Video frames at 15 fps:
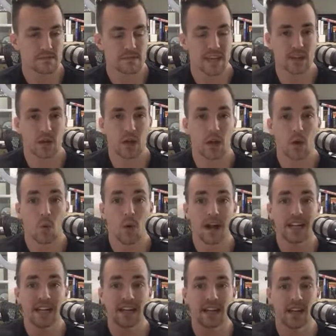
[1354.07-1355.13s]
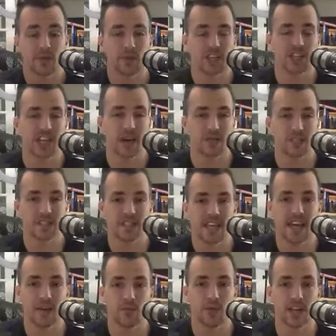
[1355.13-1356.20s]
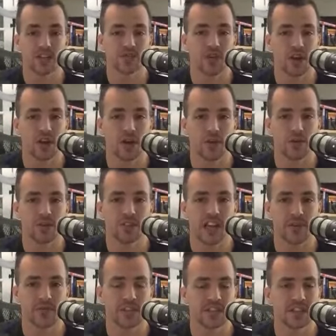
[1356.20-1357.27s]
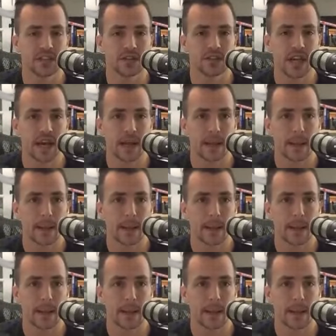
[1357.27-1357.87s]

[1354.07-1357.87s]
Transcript: Like, why didn't I reach out to 10 restaurant owners every single day?